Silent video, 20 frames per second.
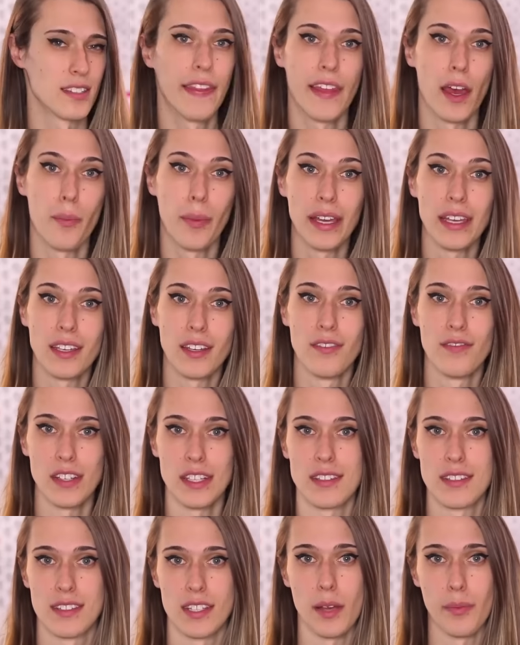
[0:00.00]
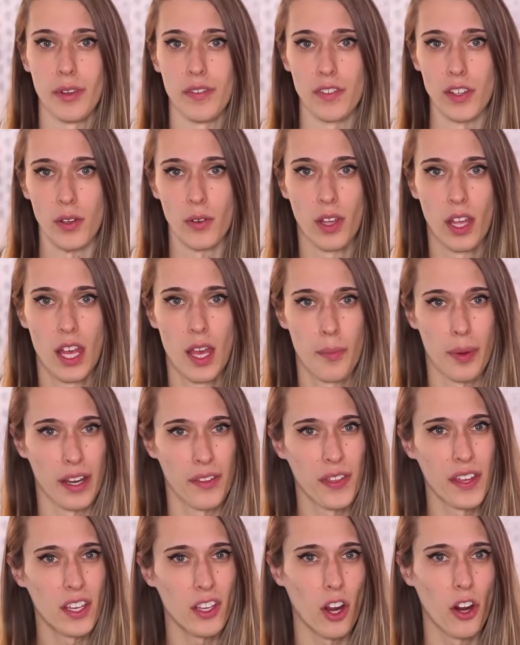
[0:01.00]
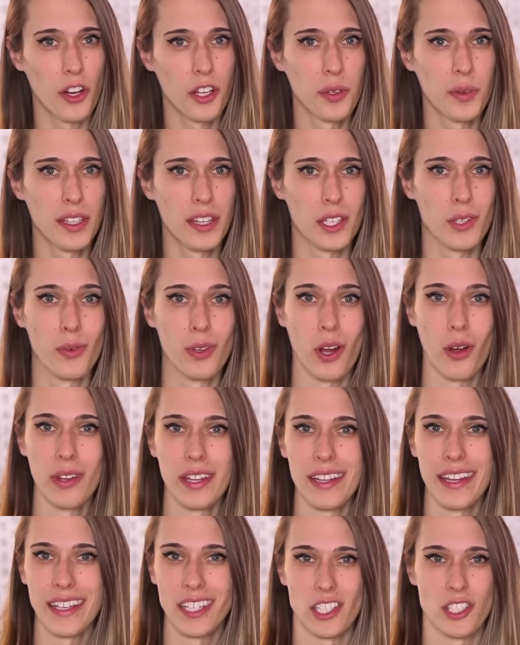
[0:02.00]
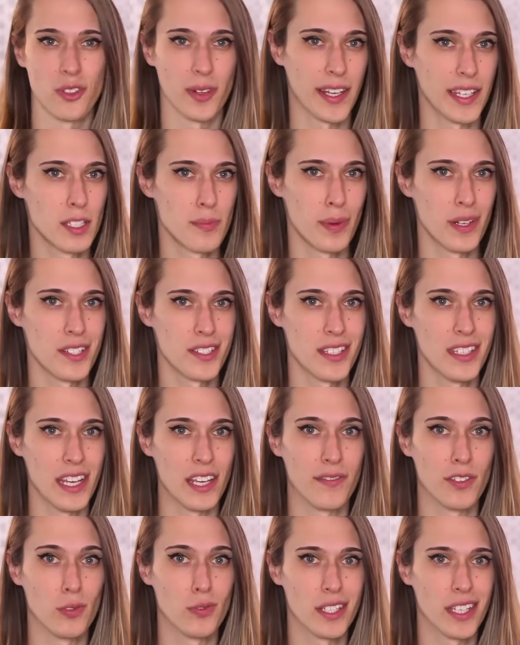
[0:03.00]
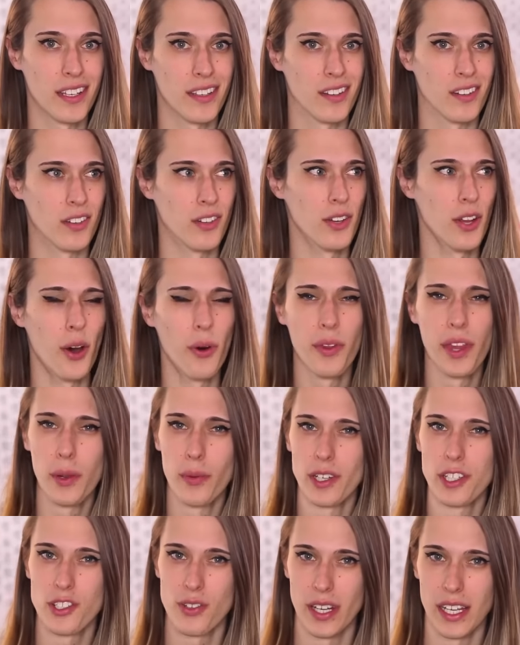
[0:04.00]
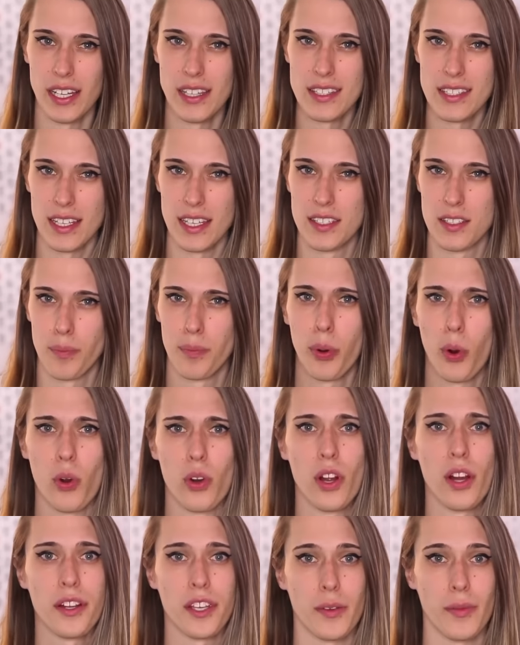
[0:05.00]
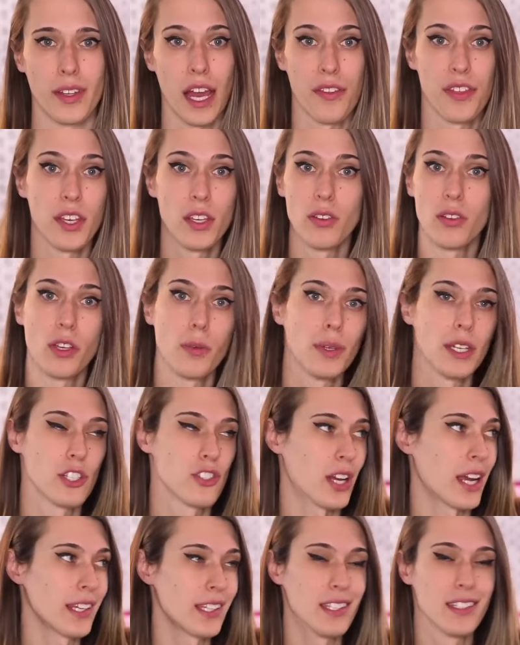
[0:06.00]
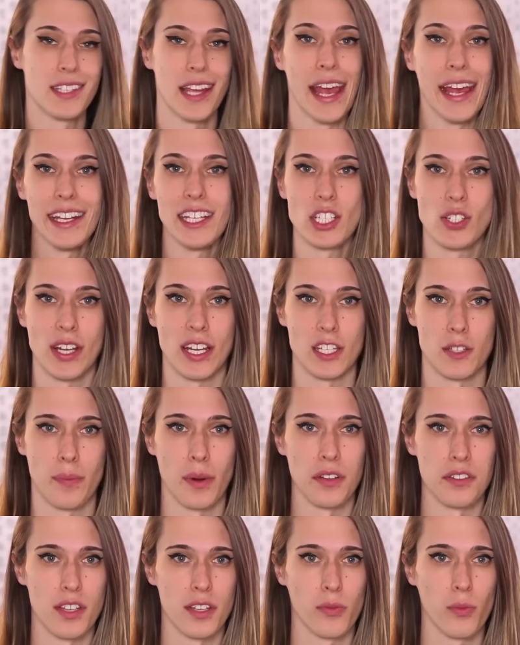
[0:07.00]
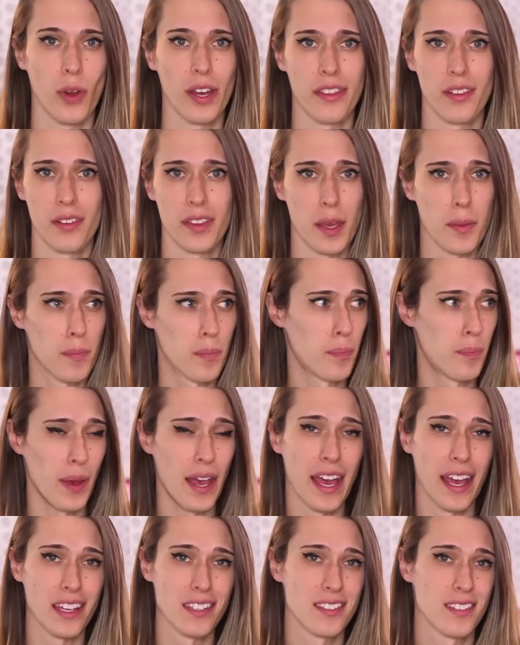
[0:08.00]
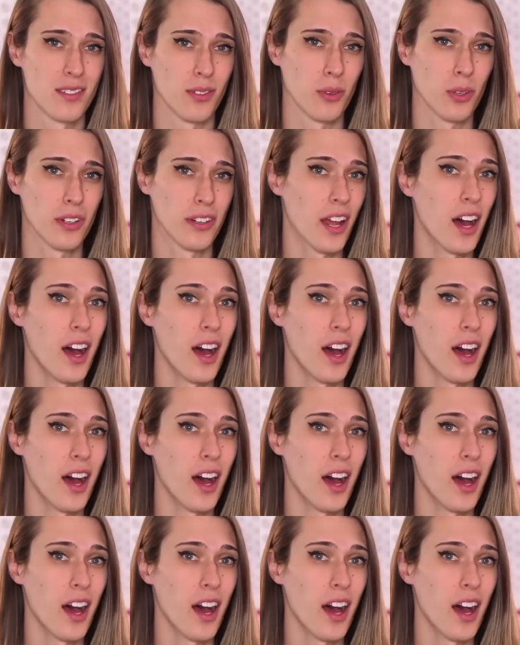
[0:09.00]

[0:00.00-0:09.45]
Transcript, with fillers: And that might convince some of you, but I think arguing that you would only like a trans person if you didn't know they were trans is a poor argument. I think you could be attracted to any trans person, whether they pass or